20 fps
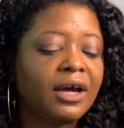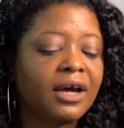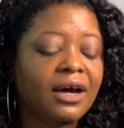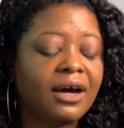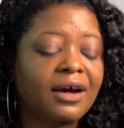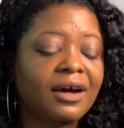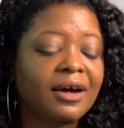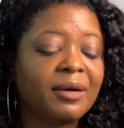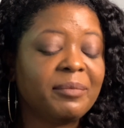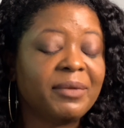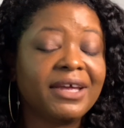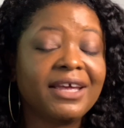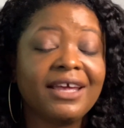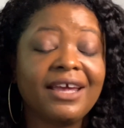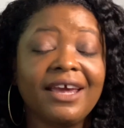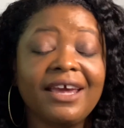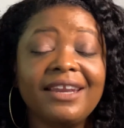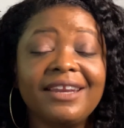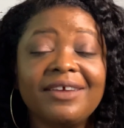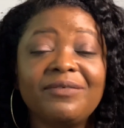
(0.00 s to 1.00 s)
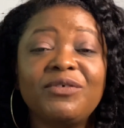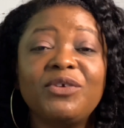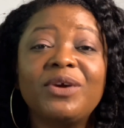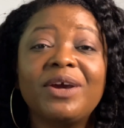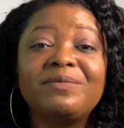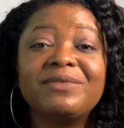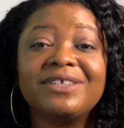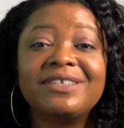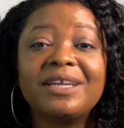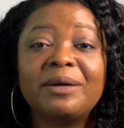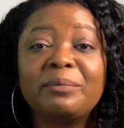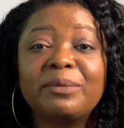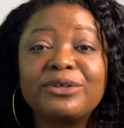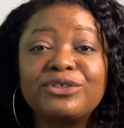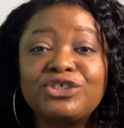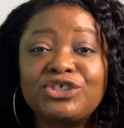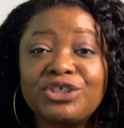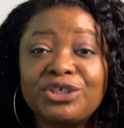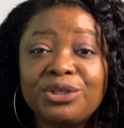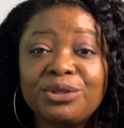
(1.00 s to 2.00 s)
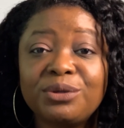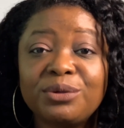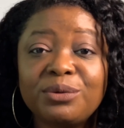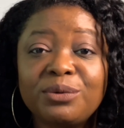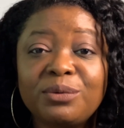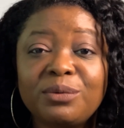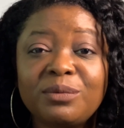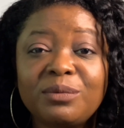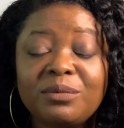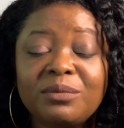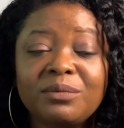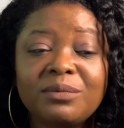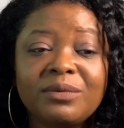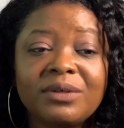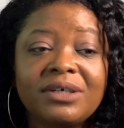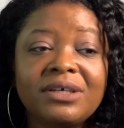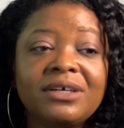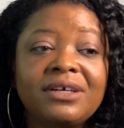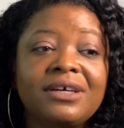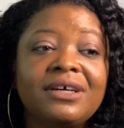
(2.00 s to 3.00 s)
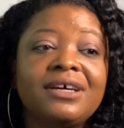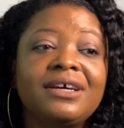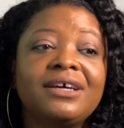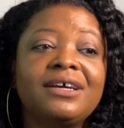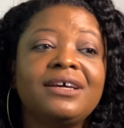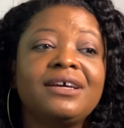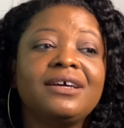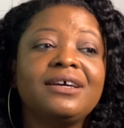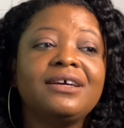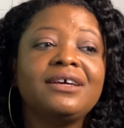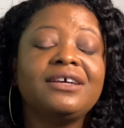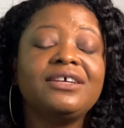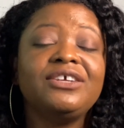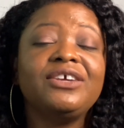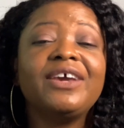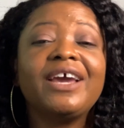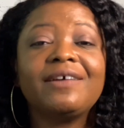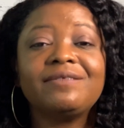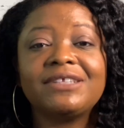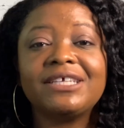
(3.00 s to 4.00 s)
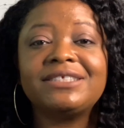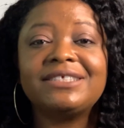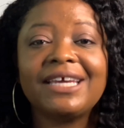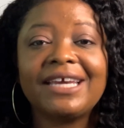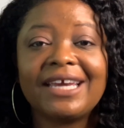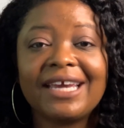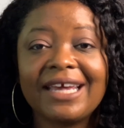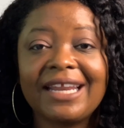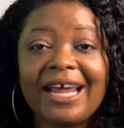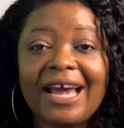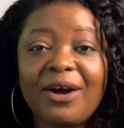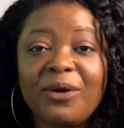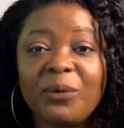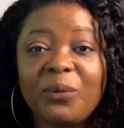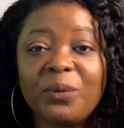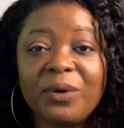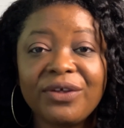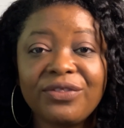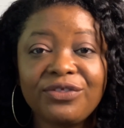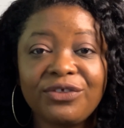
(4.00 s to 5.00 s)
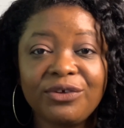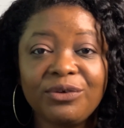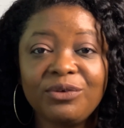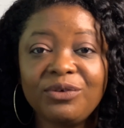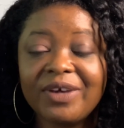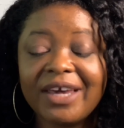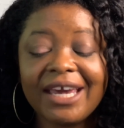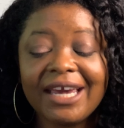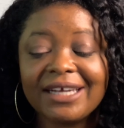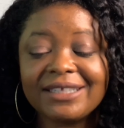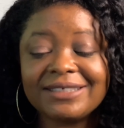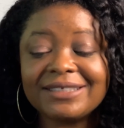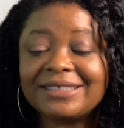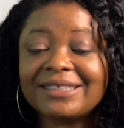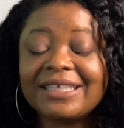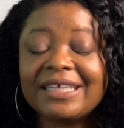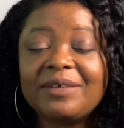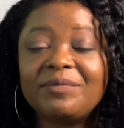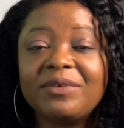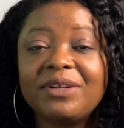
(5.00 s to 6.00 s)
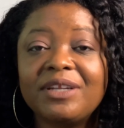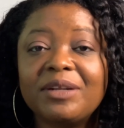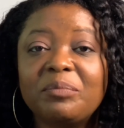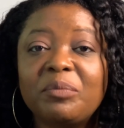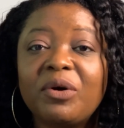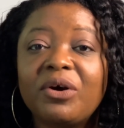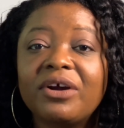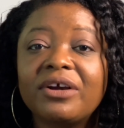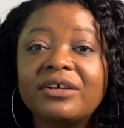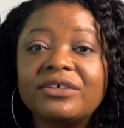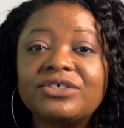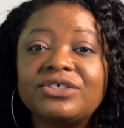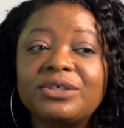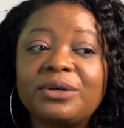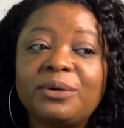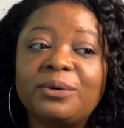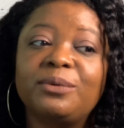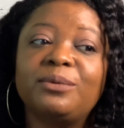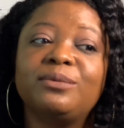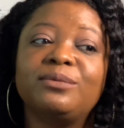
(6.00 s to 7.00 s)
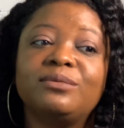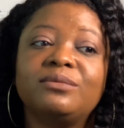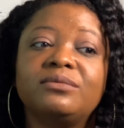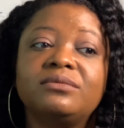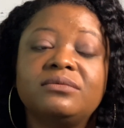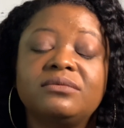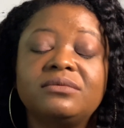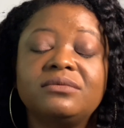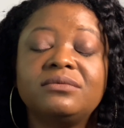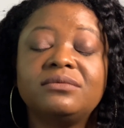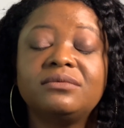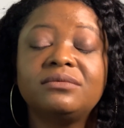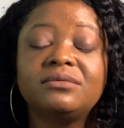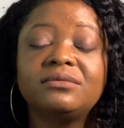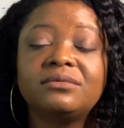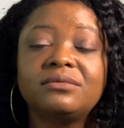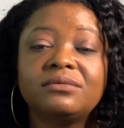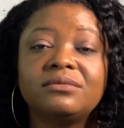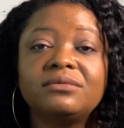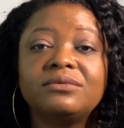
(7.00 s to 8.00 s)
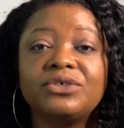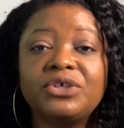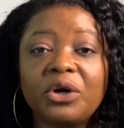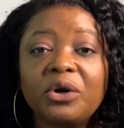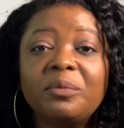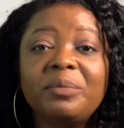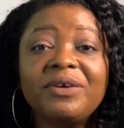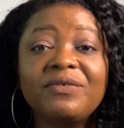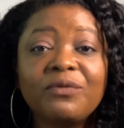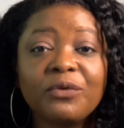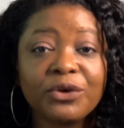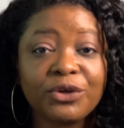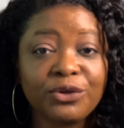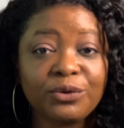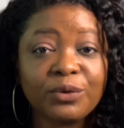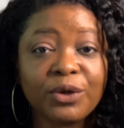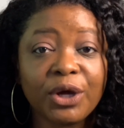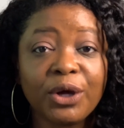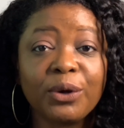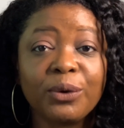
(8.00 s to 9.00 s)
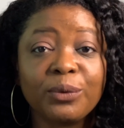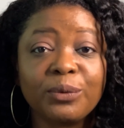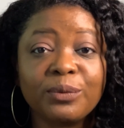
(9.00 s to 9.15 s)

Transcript: And if you have the number 2, you have to take it out with you. You can't just leave it in the park. So go before you go.